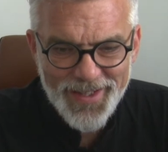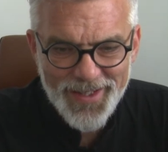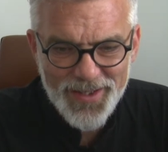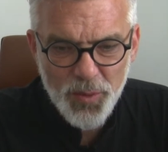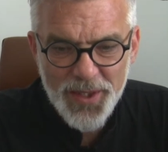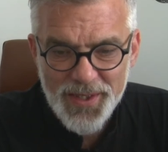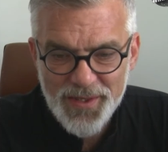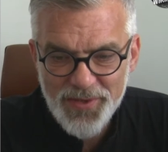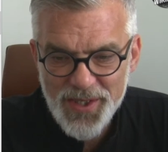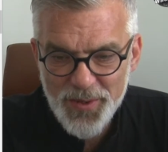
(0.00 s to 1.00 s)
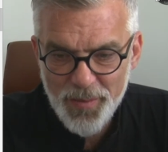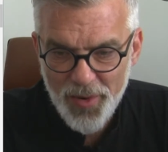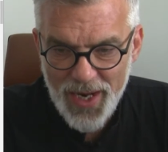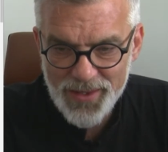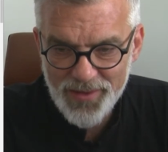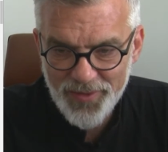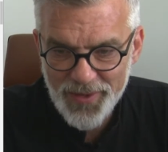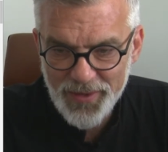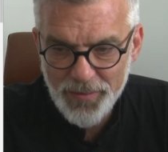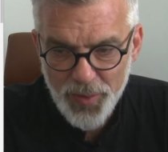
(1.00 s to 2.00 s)
In the words of Stuart Brand, a
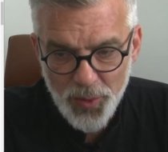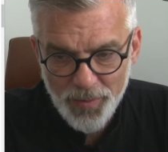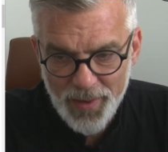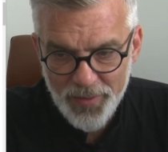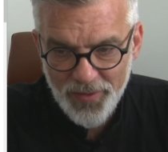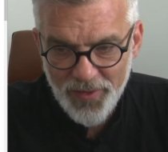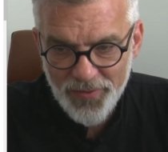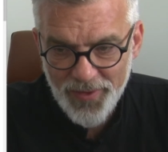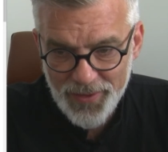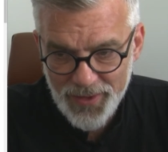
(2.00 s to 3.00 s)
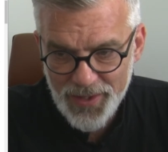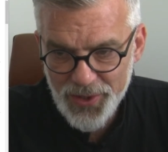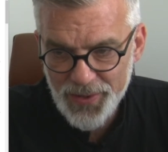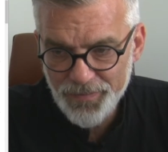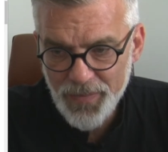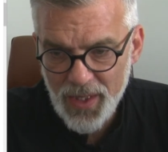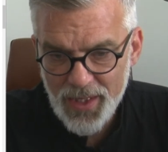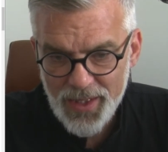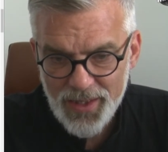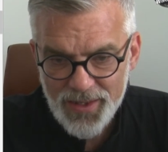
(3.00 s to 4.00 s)
founding board member of the foundation,
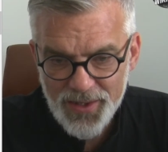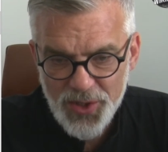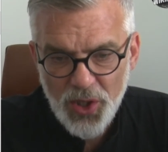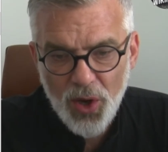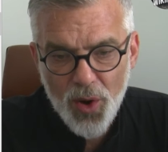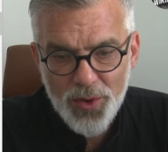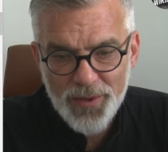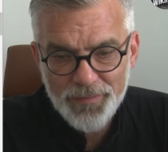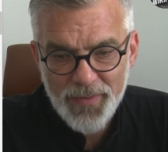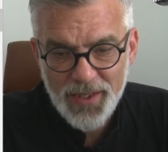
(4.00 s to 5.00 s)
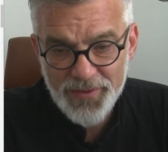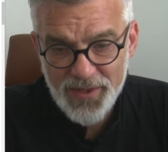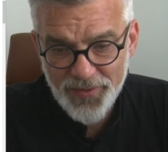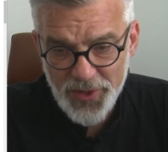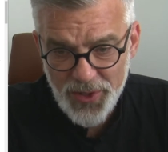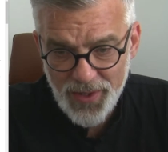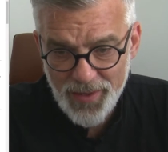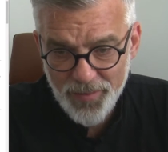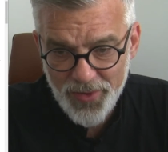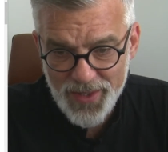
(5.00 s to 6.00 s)
such a clock, if sufficiently
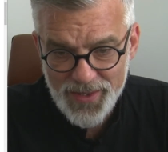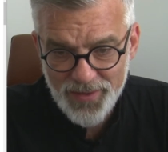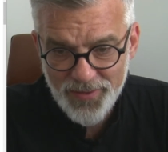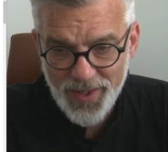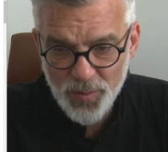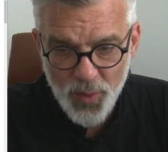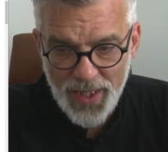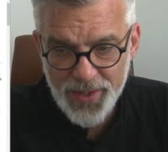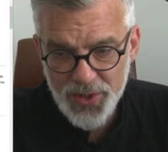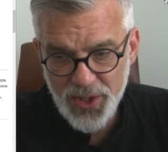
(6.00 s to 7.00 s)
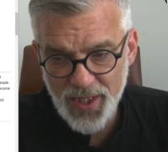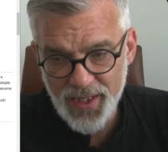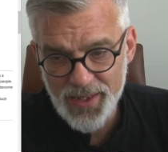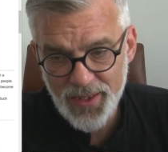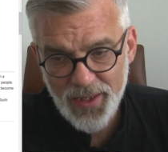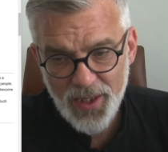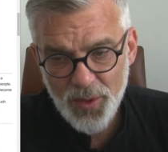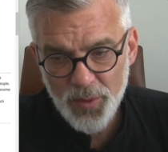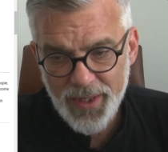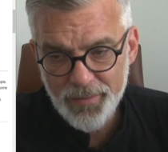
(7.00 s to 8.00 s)
impressive and well engineered,
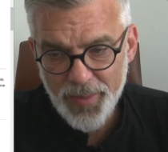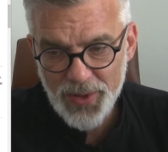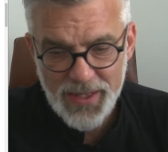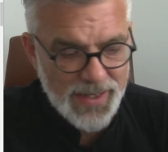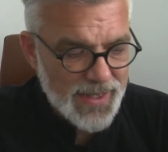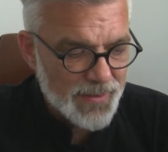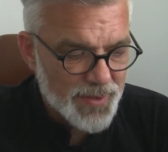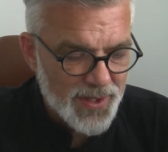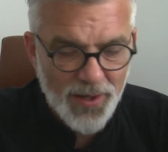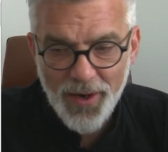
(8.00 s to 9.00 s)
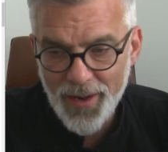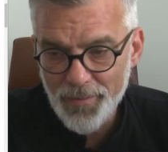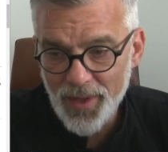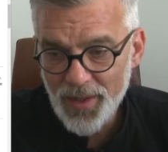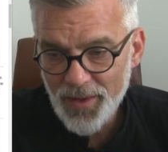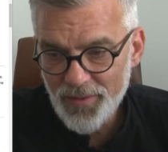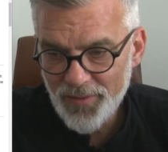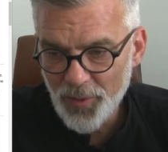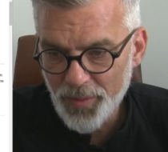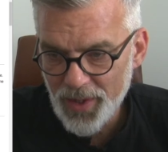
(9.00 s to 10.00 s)
would embody deep time
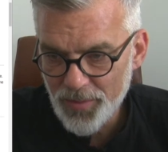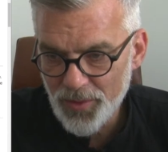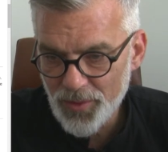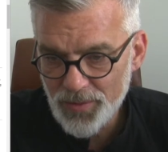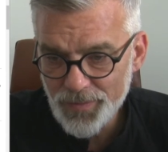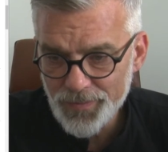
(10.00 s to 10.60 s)
for people.